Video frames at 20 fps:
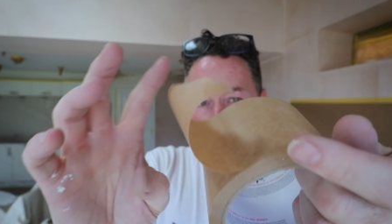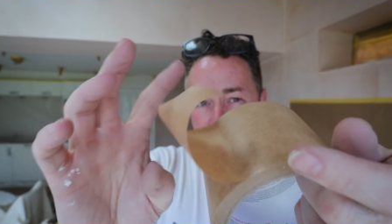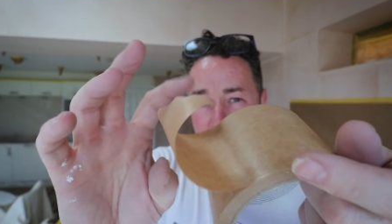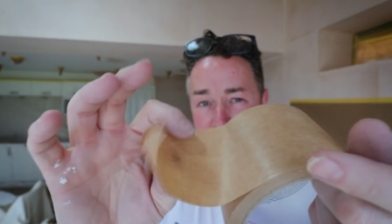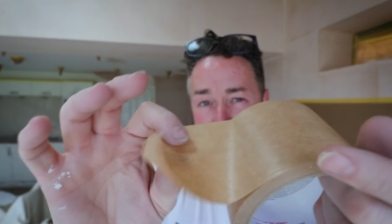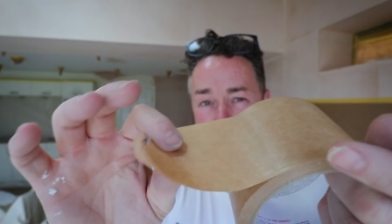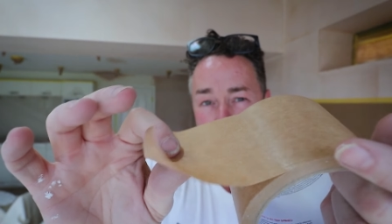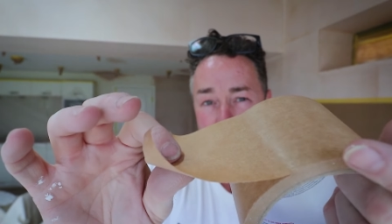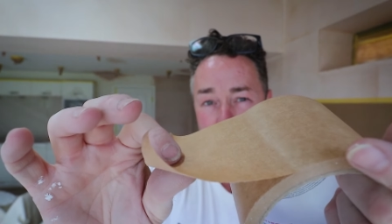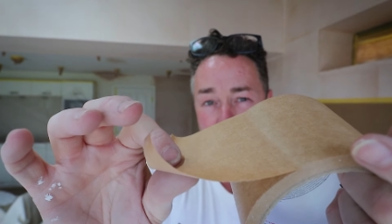
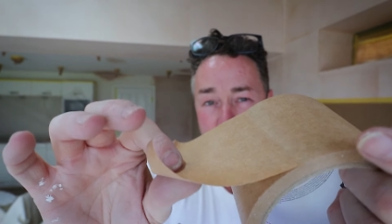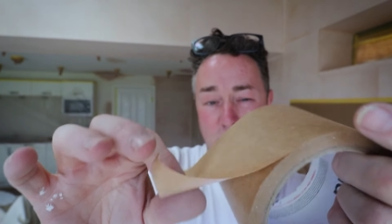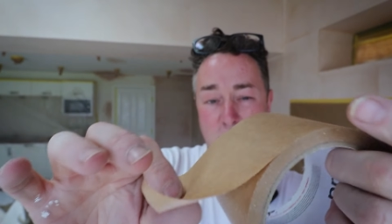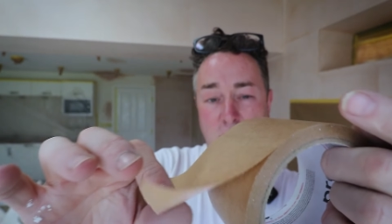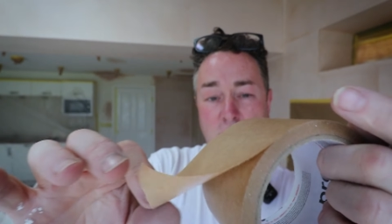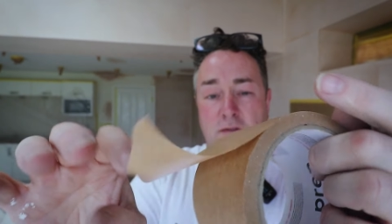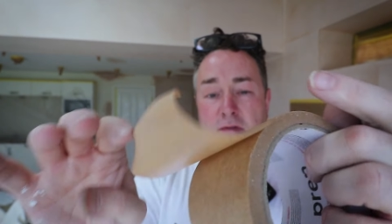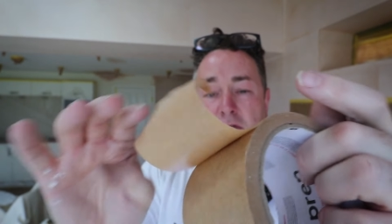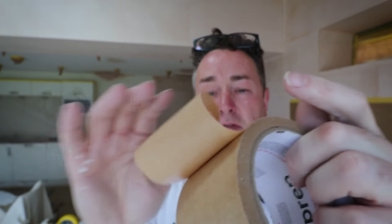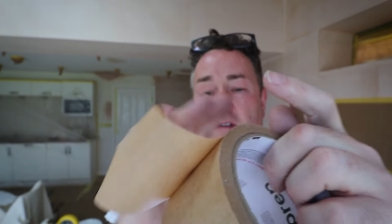like a
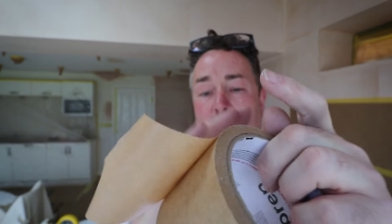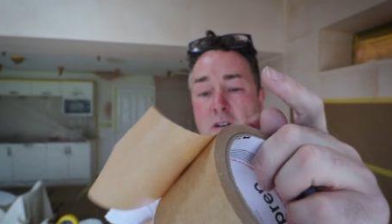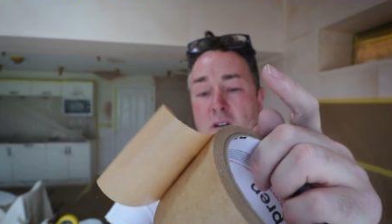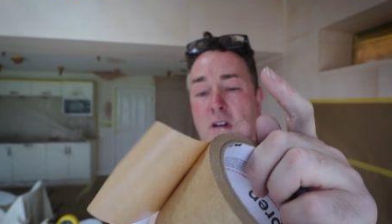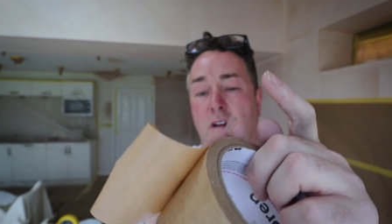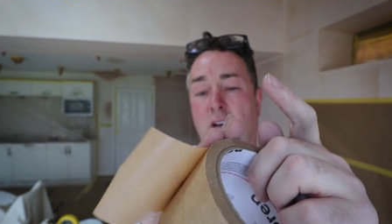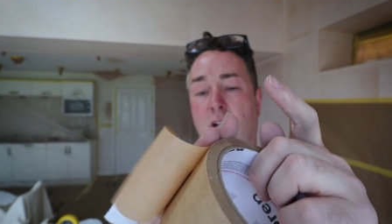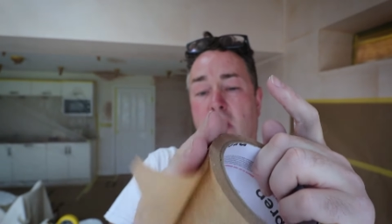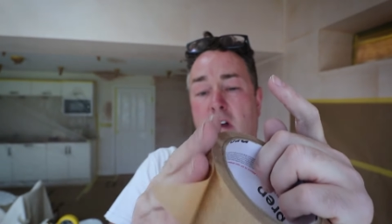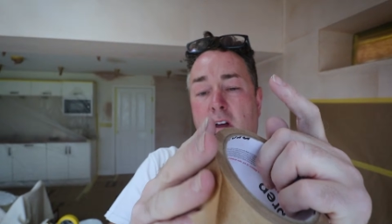waterproof
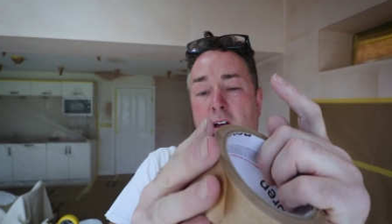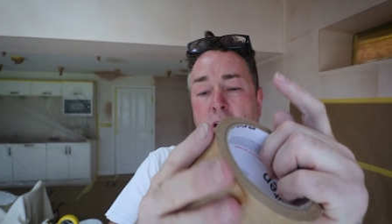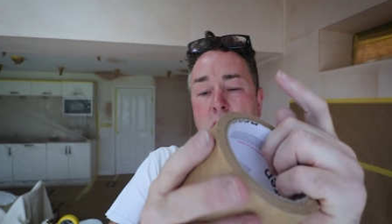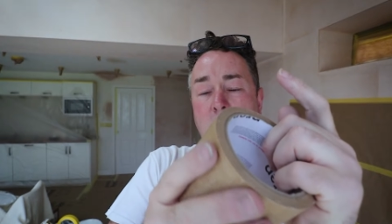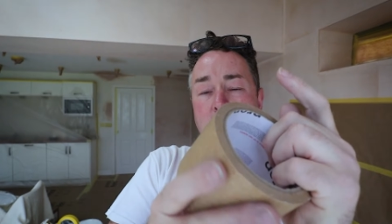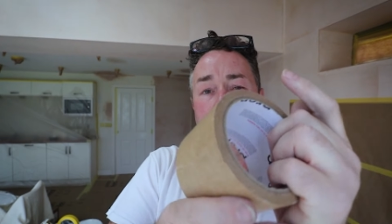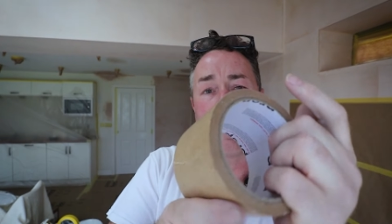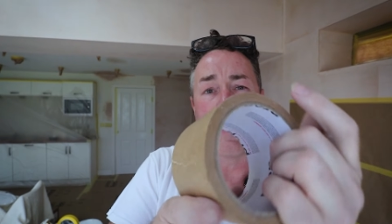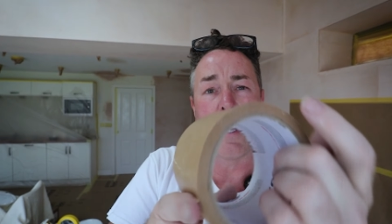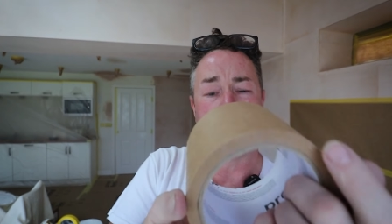
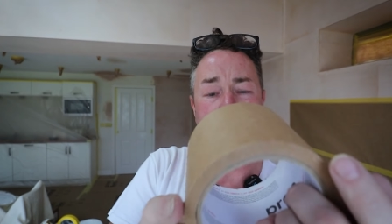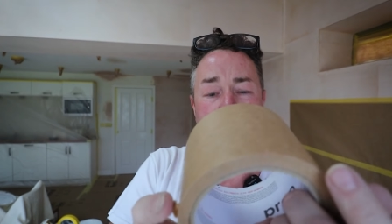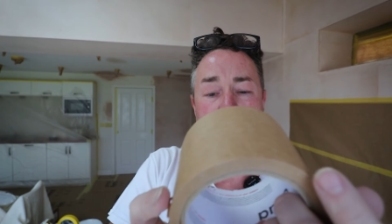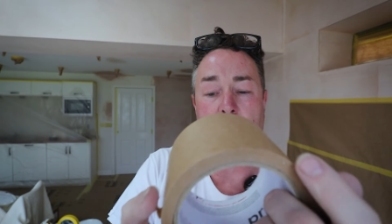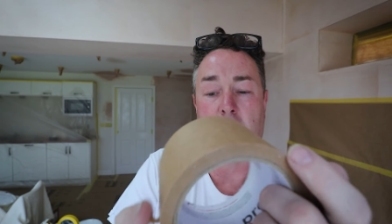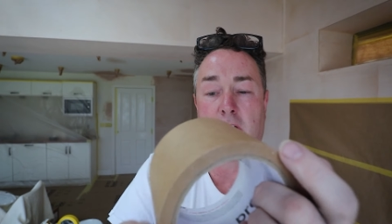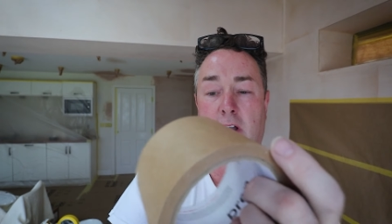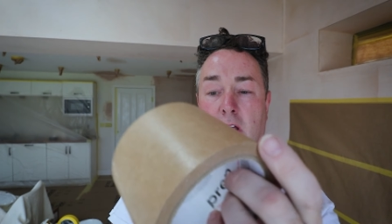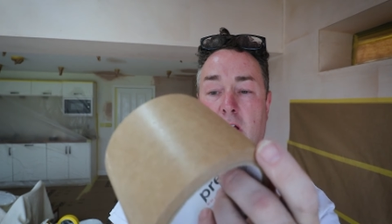coating on